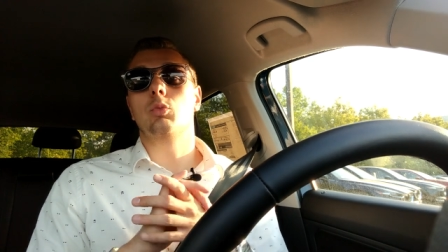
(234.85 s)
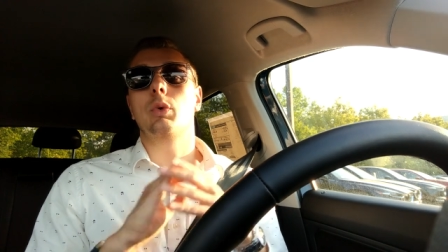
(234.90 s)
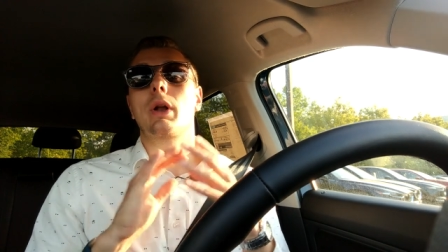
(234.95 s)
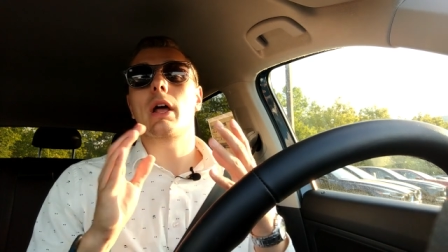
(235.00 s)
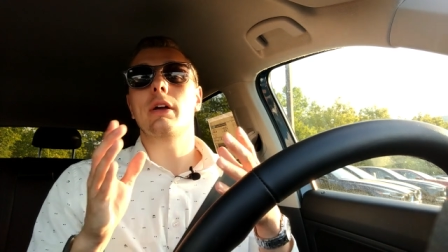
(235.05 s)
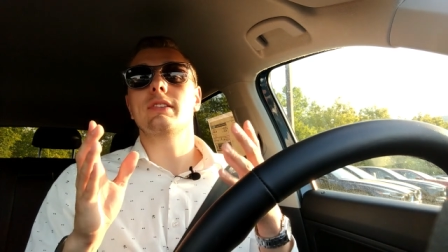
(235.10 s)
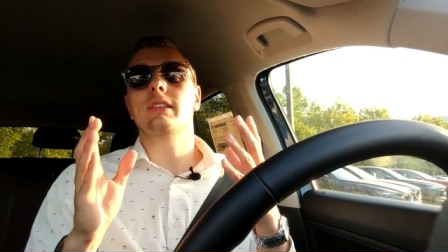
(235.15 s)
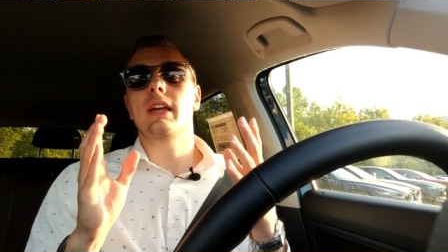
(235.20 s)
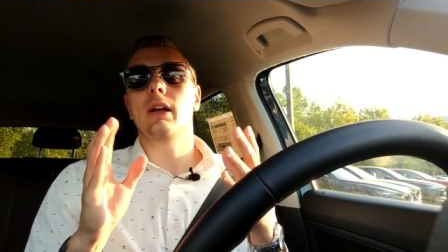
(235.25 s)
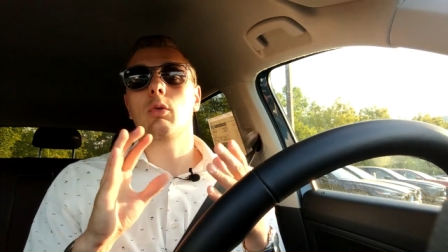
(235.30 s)

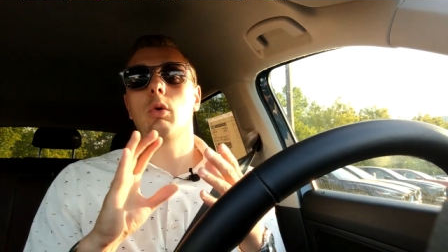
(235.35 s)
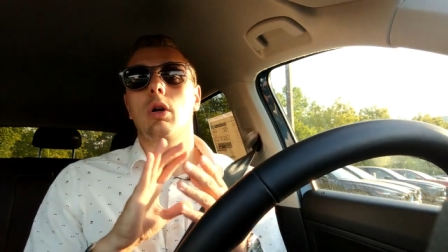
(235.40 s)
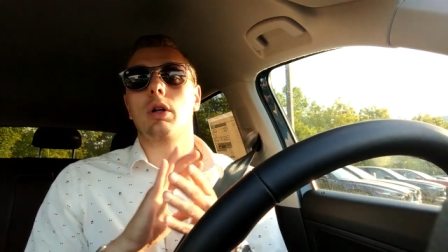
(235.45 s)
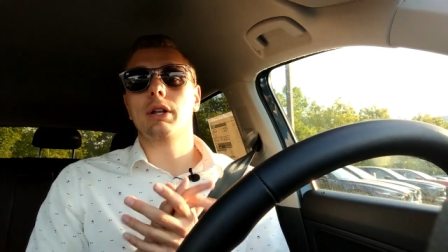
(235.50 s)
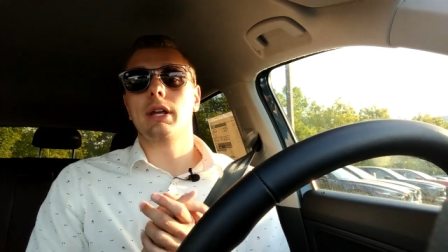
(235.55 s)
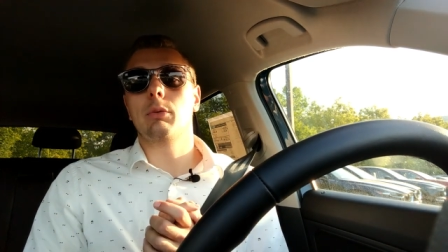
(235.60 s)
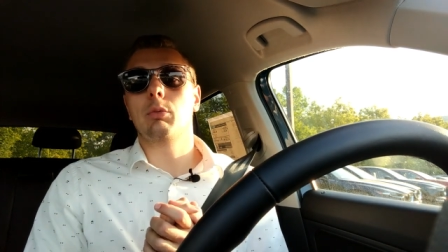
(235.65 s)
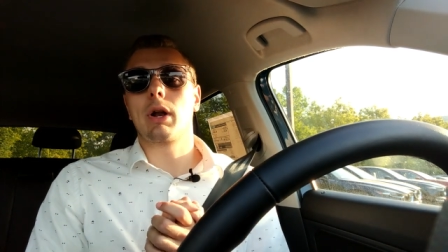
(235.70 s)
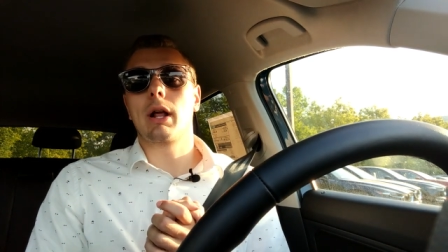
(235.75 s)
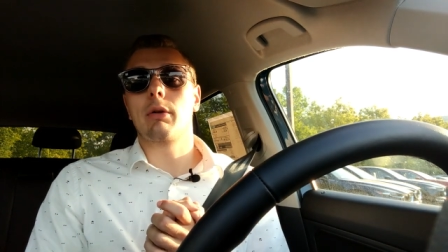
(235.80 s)
when I say
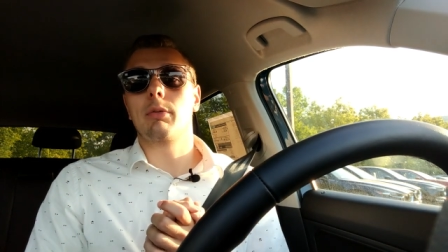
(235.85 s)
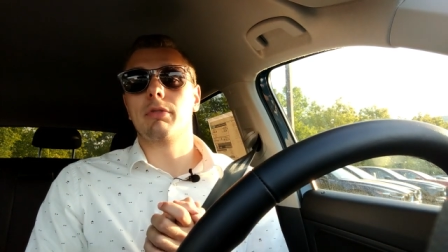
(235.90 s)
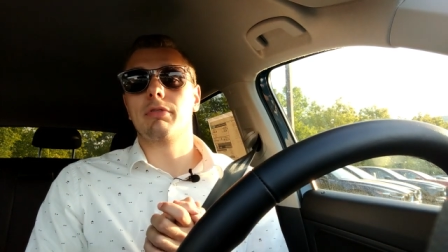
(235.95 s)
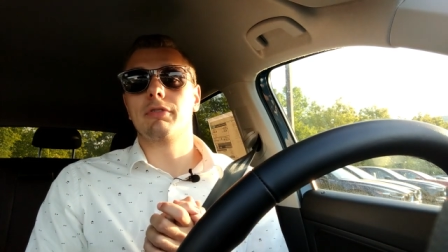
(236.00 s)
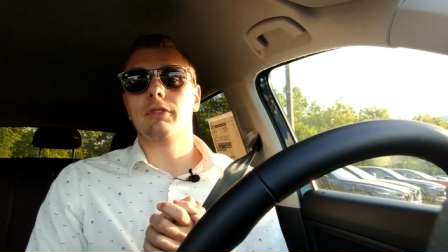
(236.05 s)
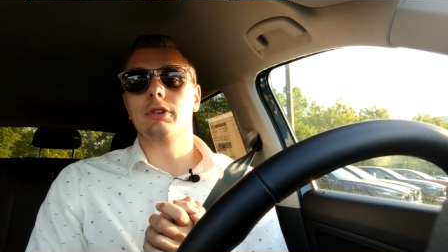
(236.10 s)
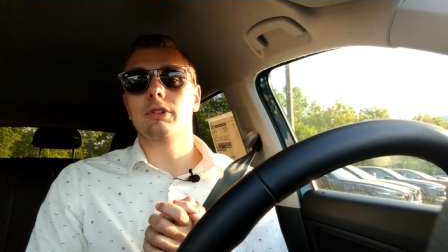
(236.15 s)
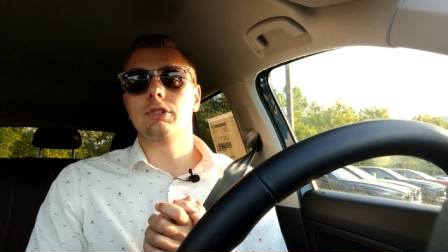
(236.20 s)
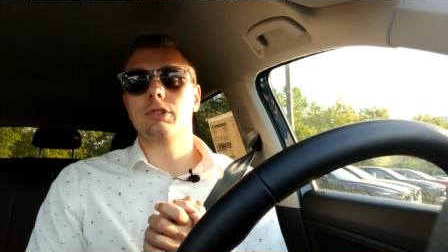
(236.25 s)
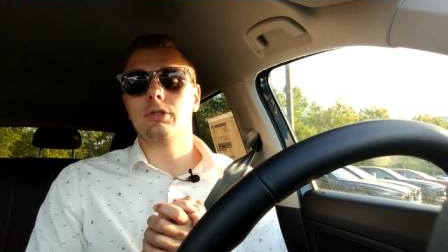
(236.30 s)
quality, what I
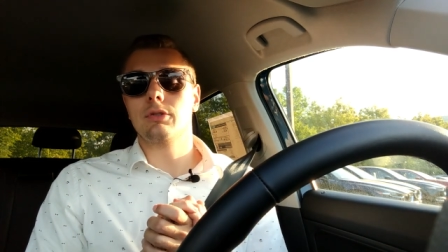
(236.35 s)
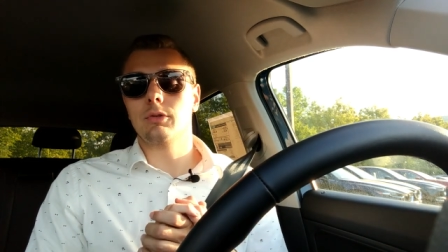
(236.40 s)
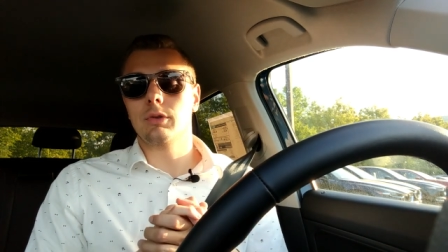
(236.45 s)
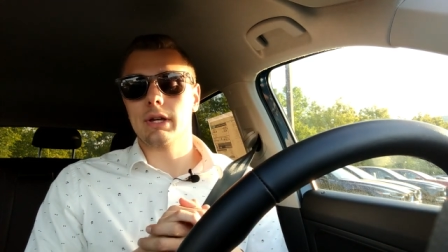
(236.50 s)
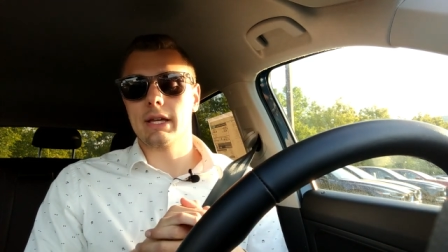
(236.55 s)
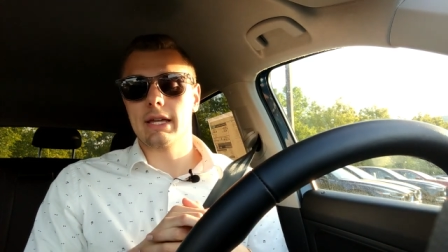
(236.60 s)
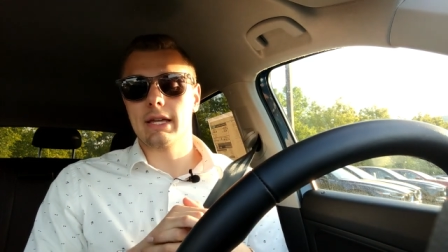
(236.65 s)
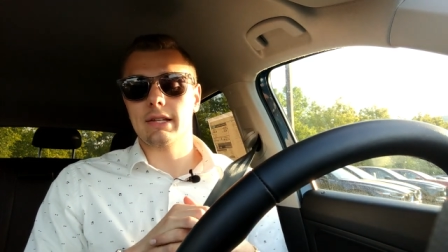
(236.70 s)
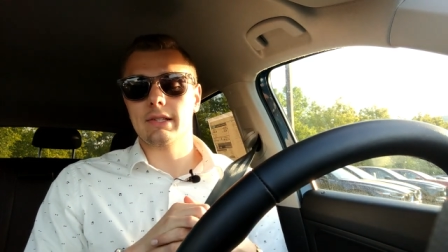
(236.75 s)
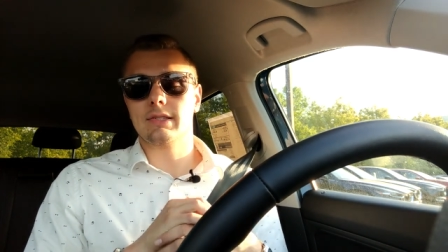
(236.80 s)
refer
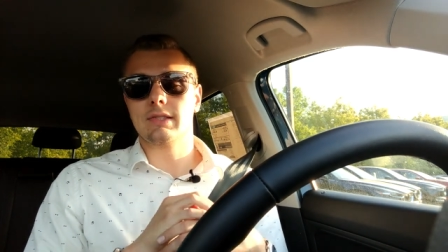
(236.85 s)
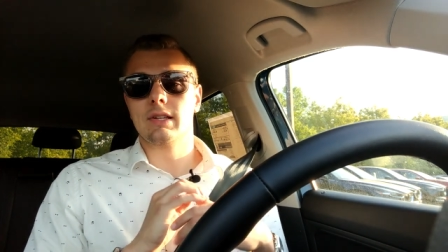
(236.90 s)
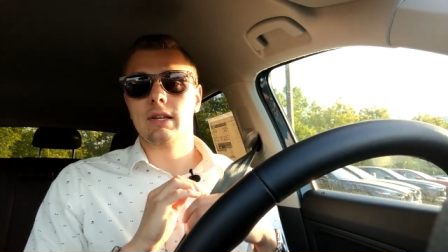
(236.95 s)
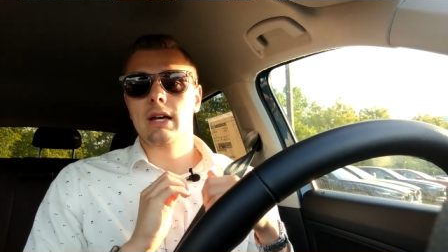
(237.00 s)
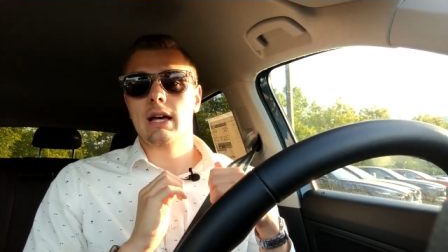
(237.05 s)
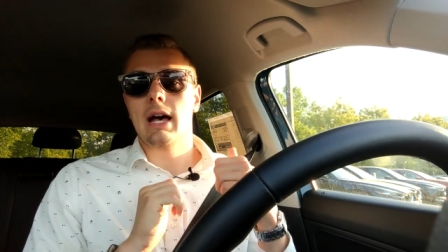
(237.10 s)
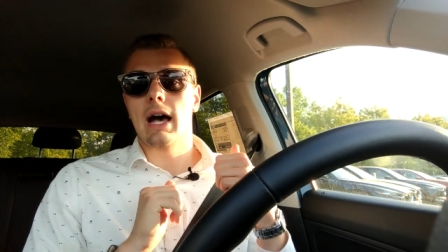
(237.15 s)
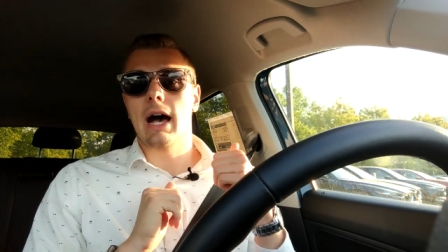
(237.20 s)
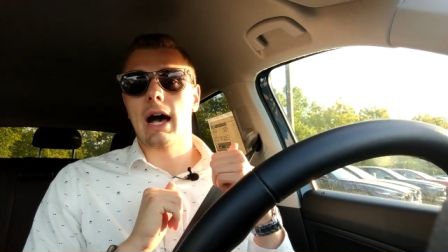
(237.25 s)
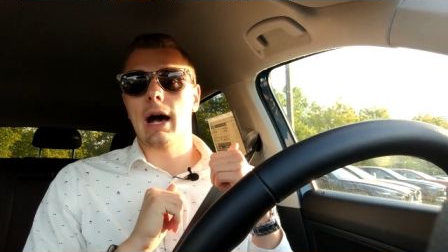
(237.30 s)
to is
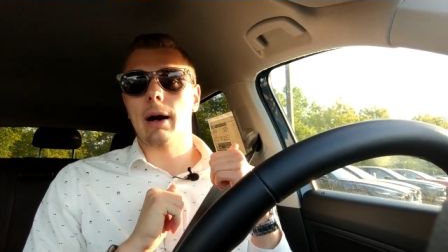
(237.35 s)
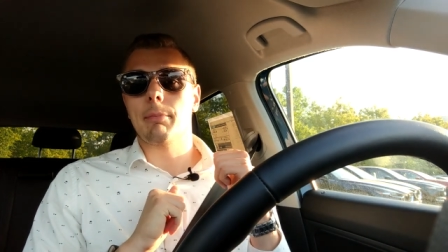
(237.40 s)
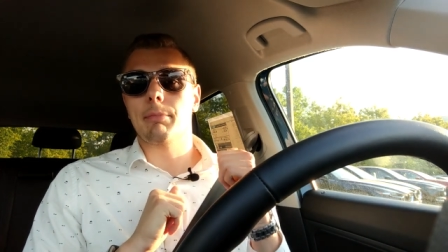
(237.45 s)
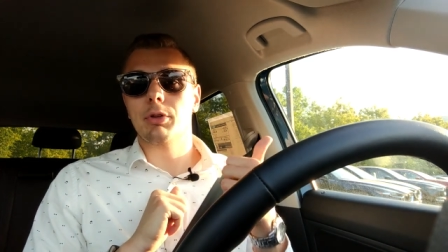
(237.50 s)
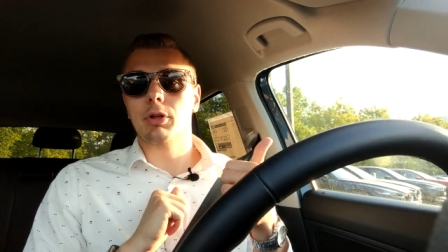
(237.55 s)
uh,